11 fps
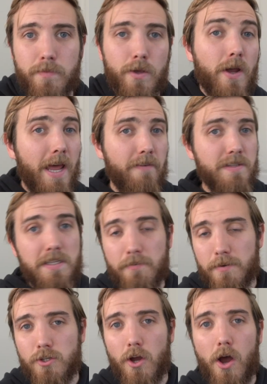You're going to have a
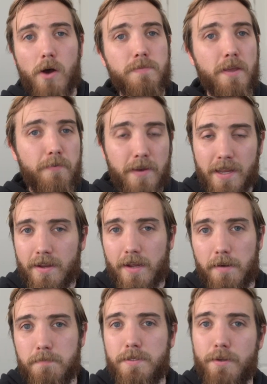different job, different
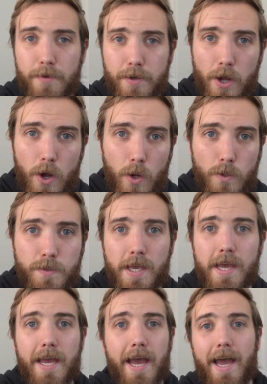income, different goals,
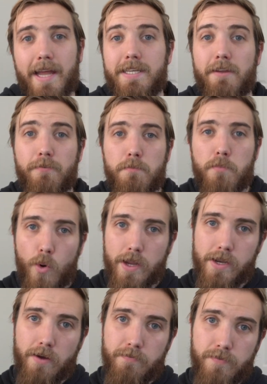and different point
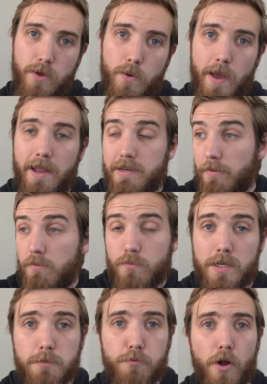of view and different
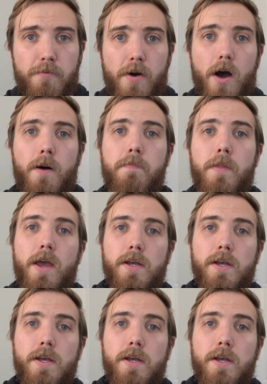risk profile.